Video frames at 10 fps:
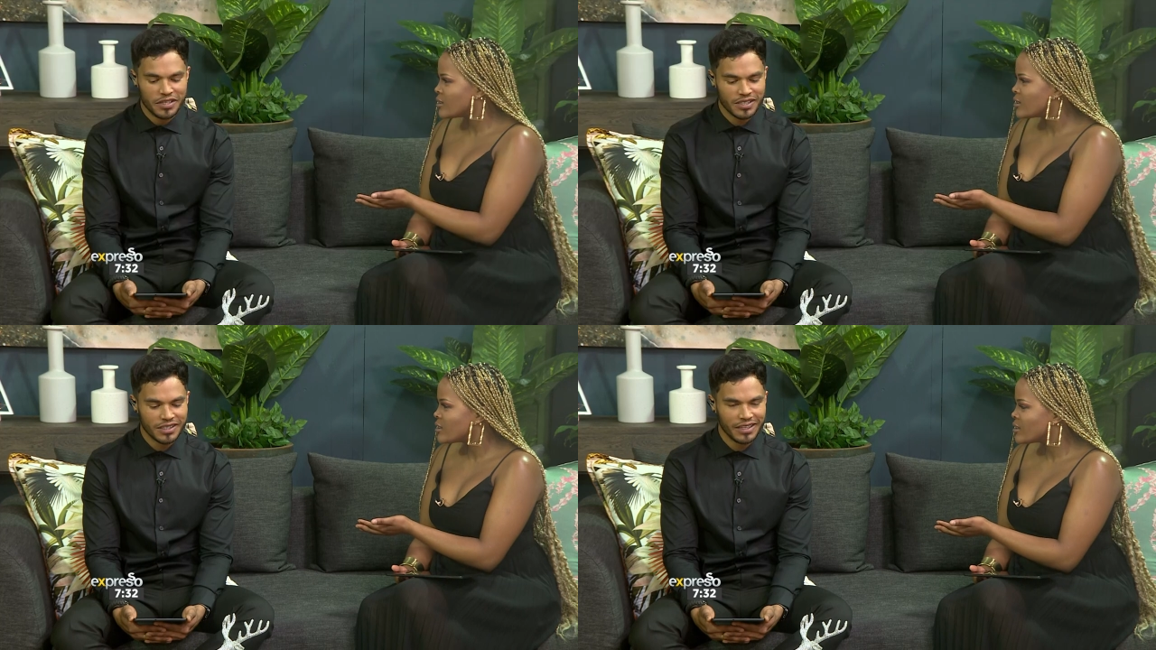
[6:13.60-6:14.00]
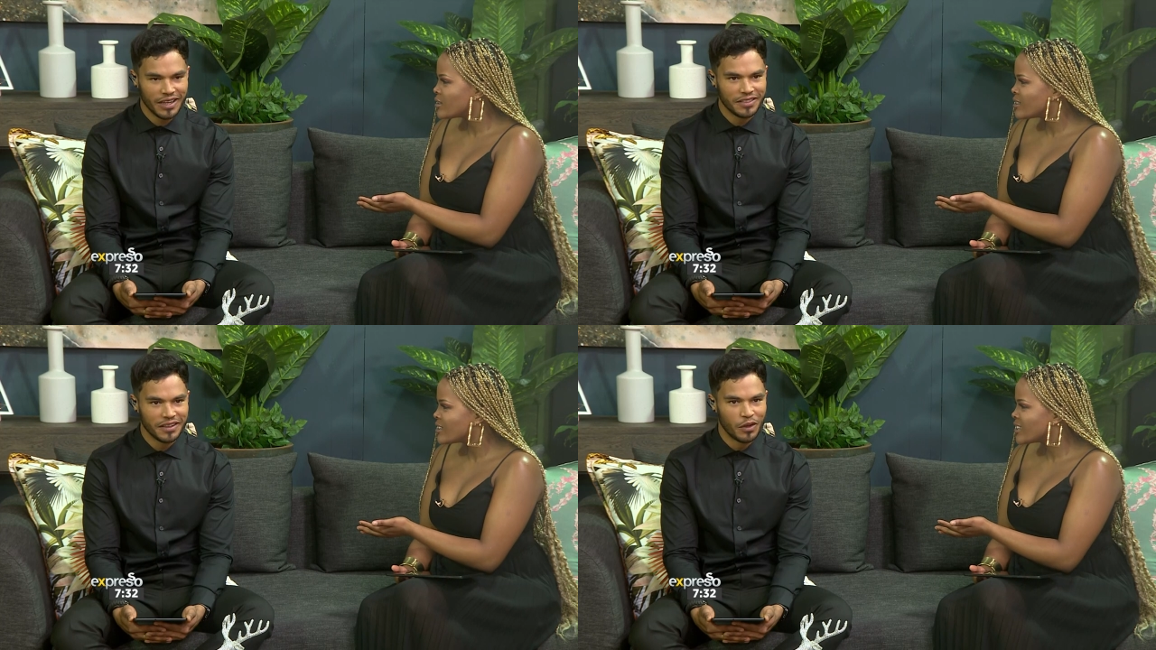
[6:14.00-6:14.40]

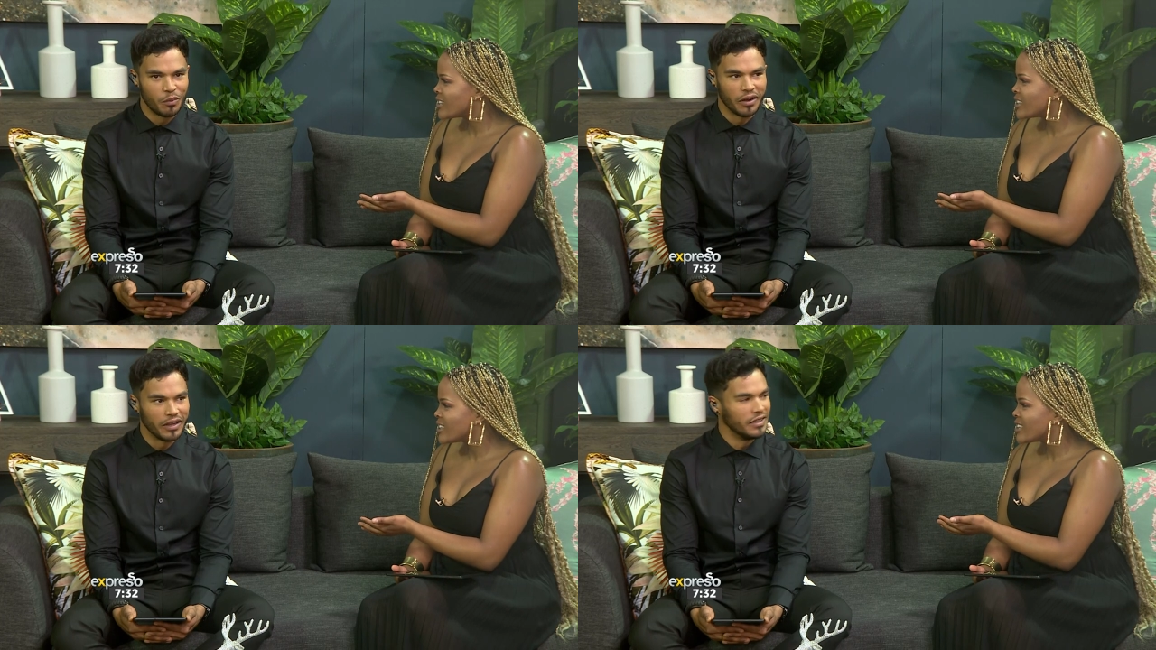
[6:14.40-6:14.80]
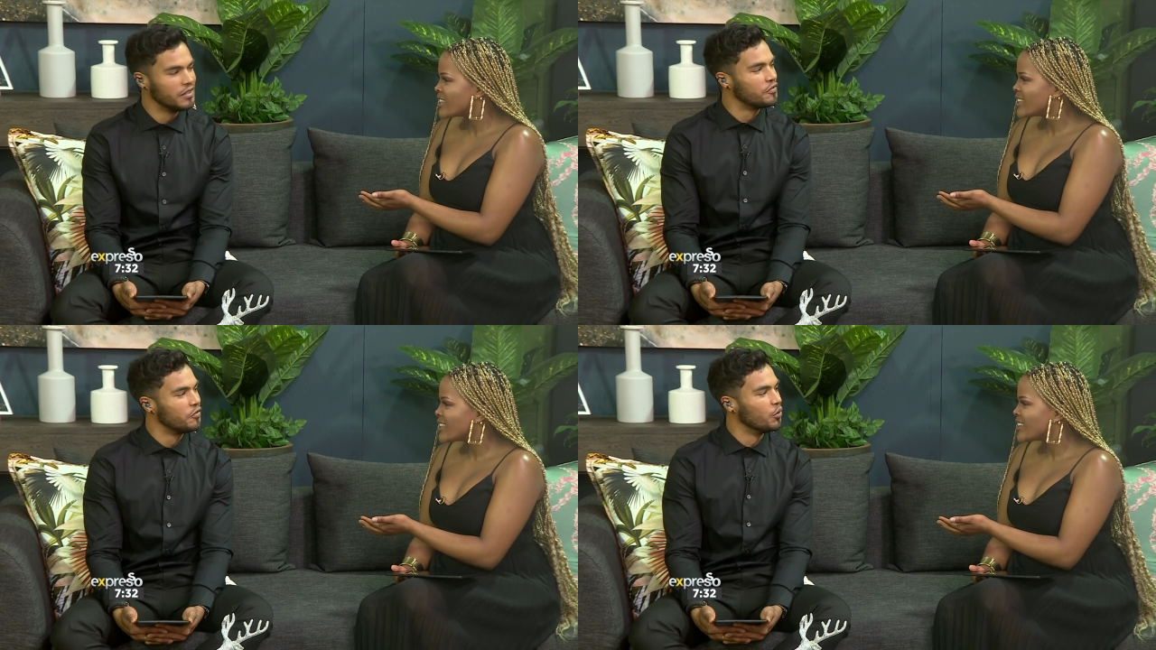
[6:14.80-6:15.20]
Speaker 1: recently, I think about
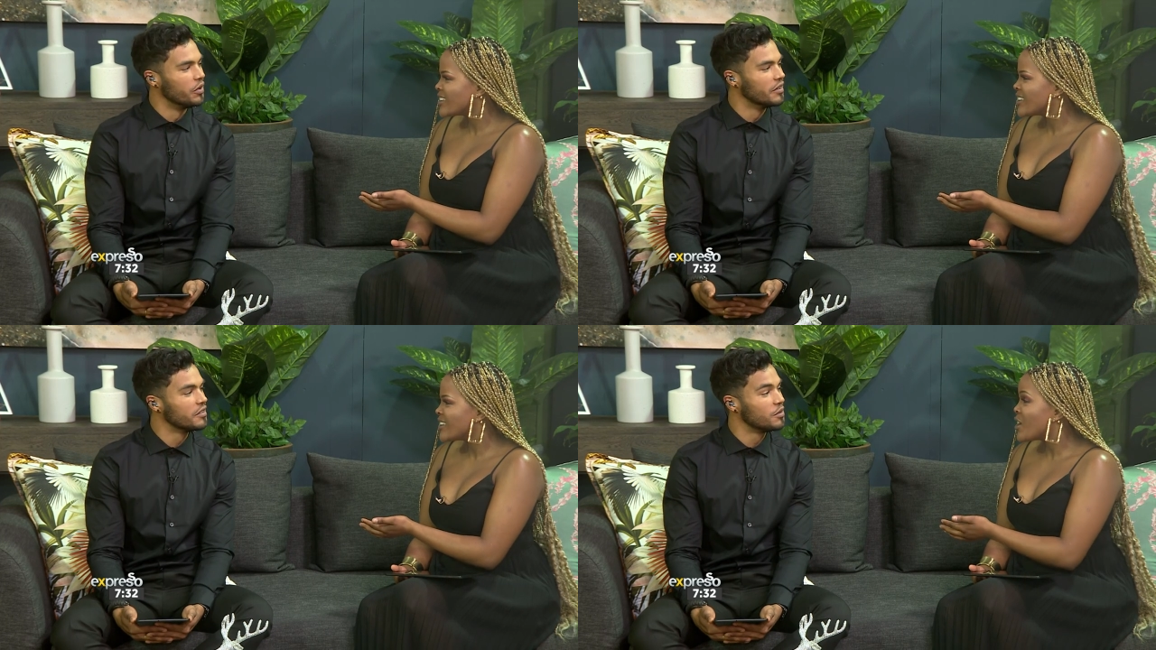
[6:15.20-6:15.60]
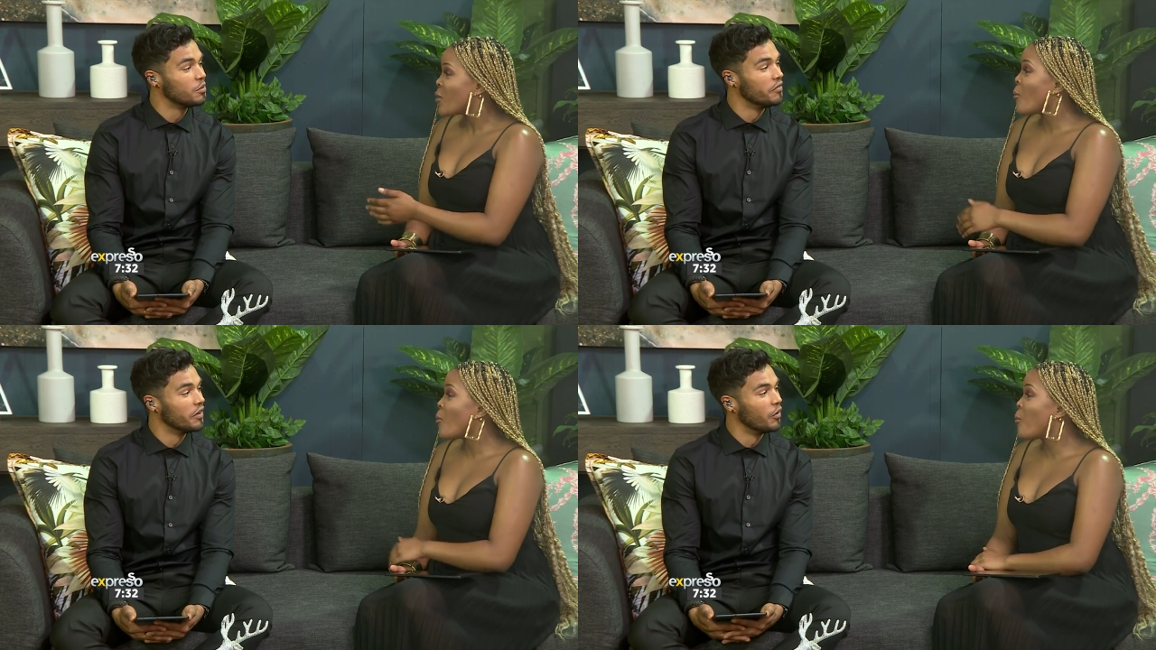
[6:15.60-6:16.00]
at least four
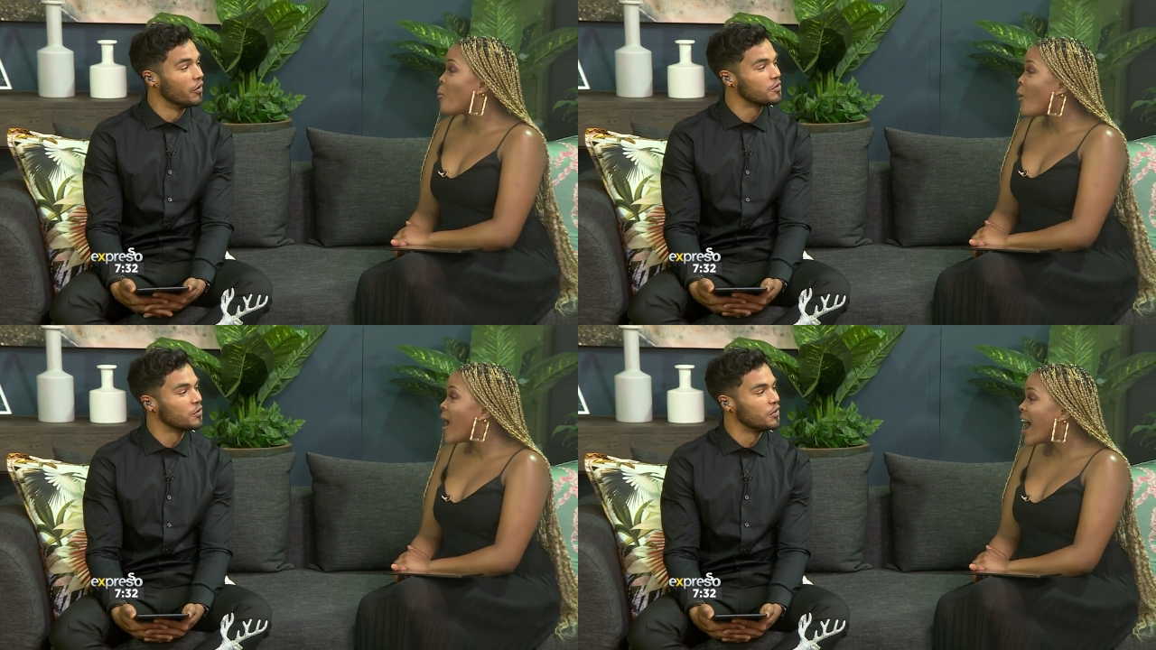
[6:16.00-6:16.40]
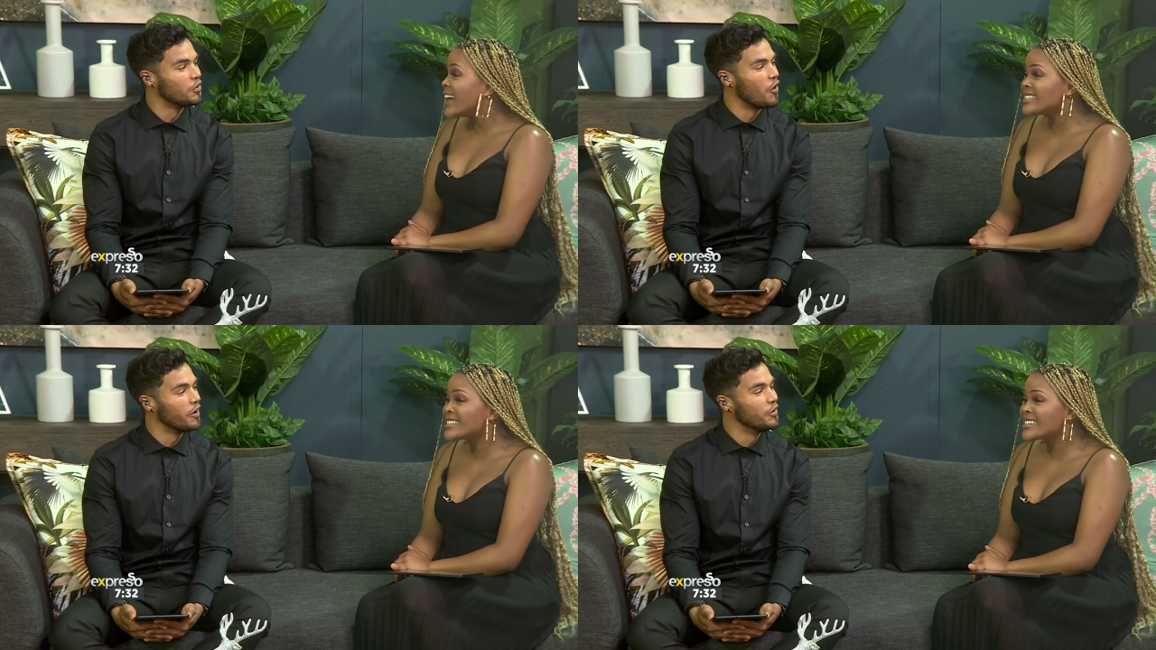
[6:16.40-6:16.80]
years, to be very honest.
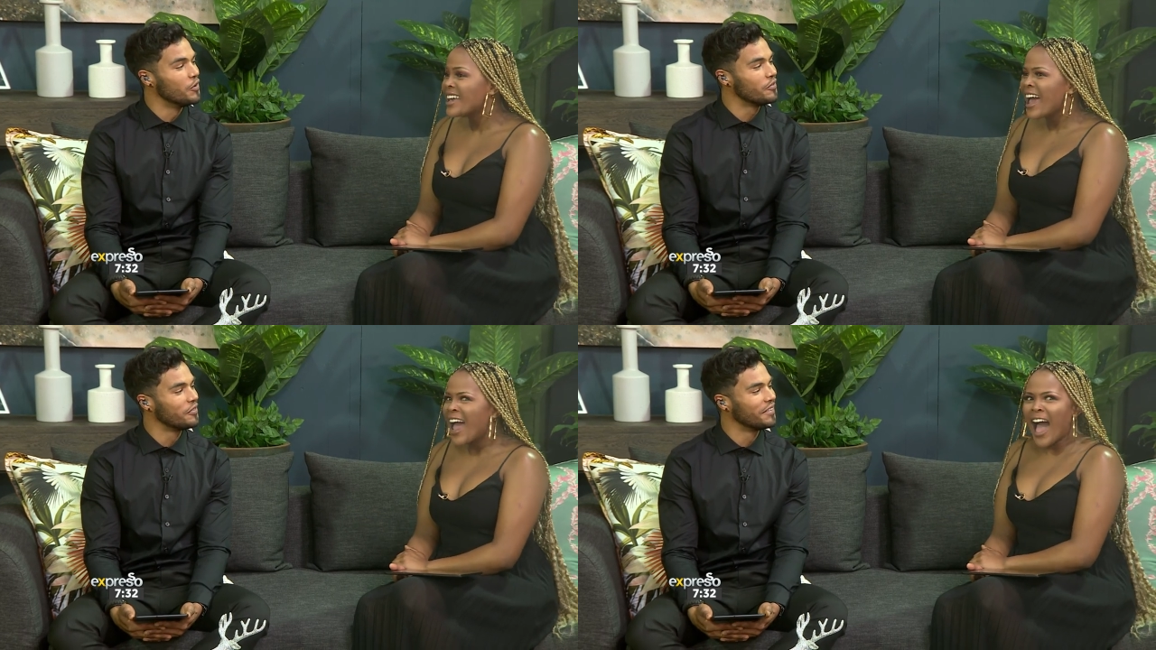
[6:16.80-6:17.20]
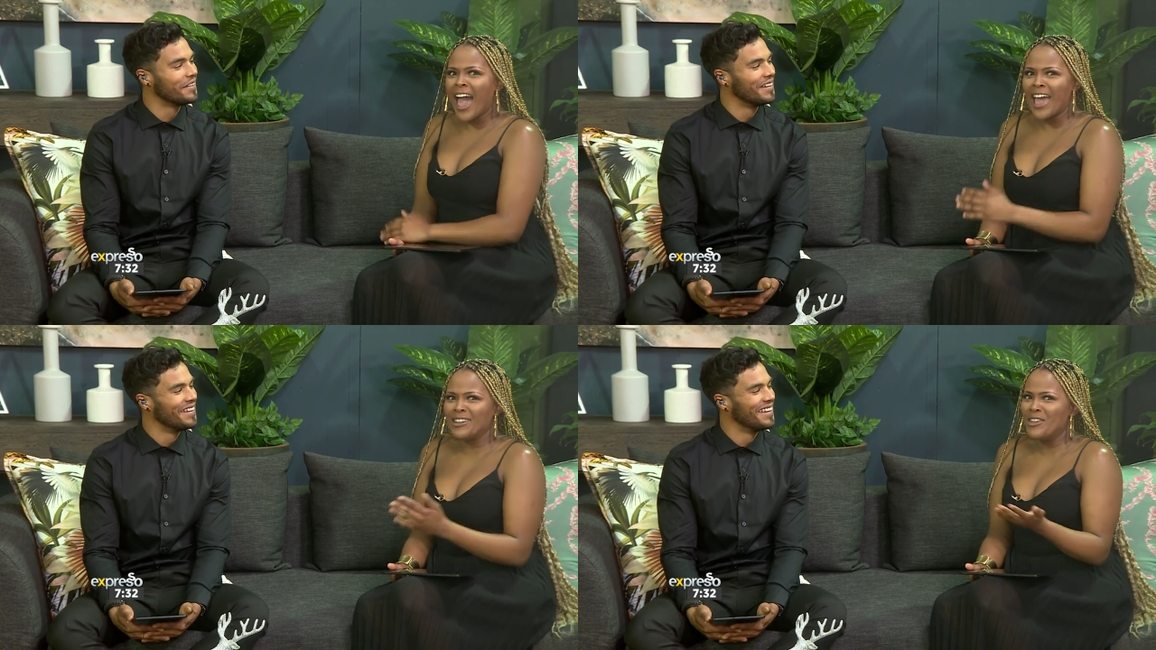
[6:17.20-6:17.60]
What? On and off. I
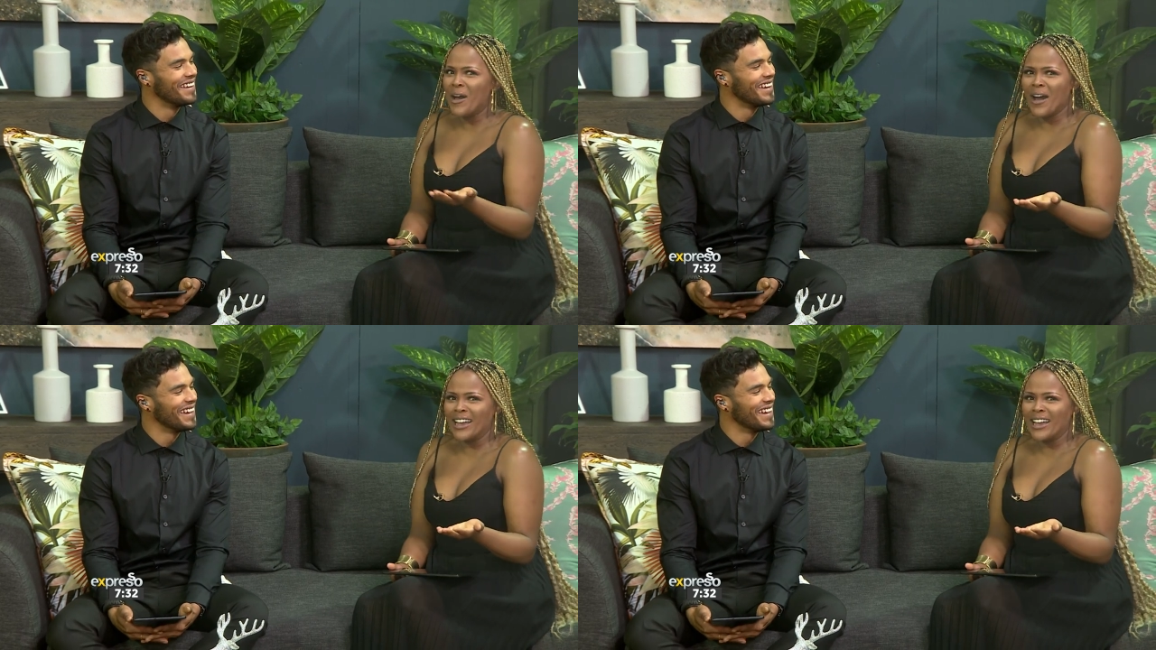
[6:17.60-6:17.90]
had